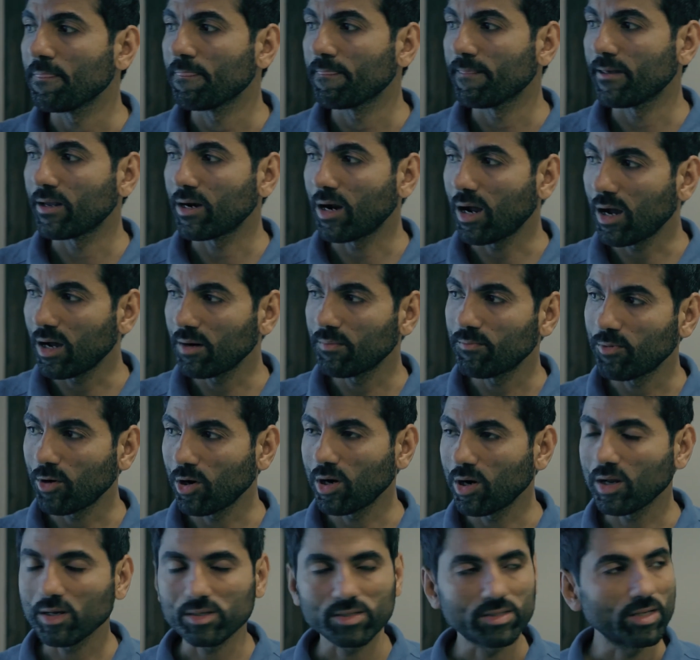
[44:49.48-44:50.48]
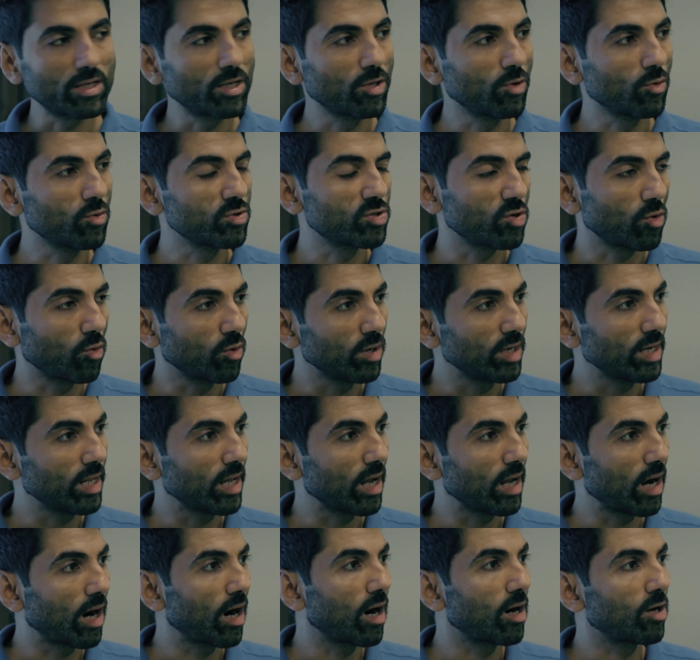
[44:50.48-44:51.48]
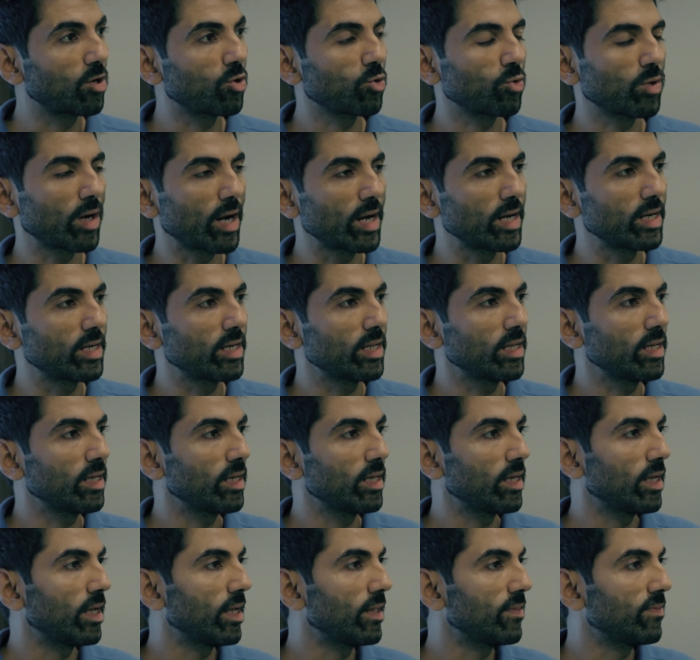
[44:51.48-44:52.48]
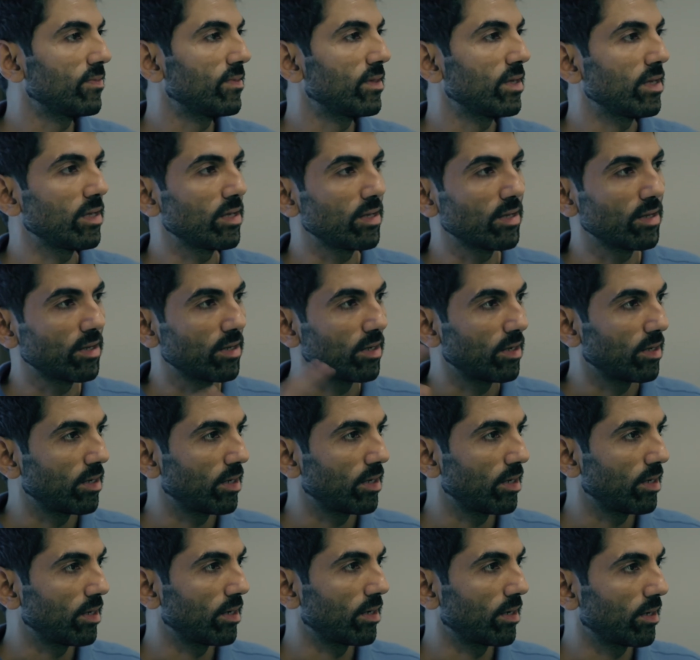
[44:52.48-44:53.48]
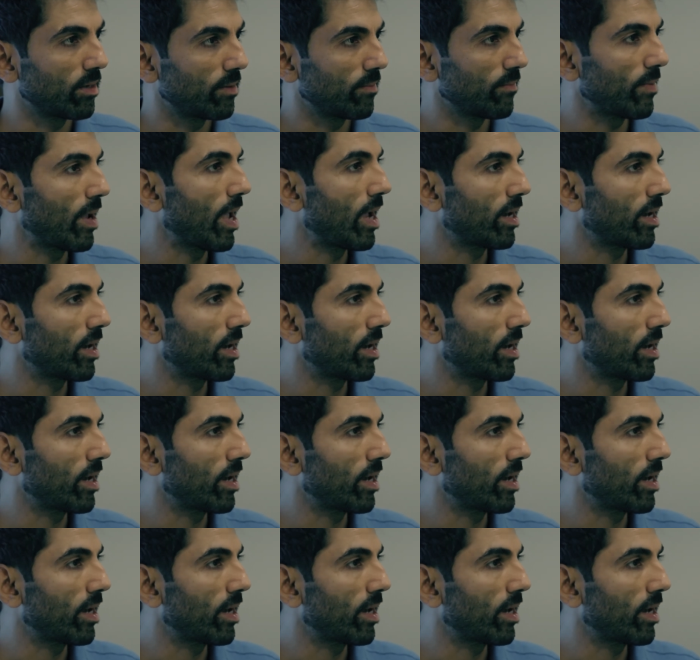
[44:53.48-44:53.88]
There are products that use only R290 in the air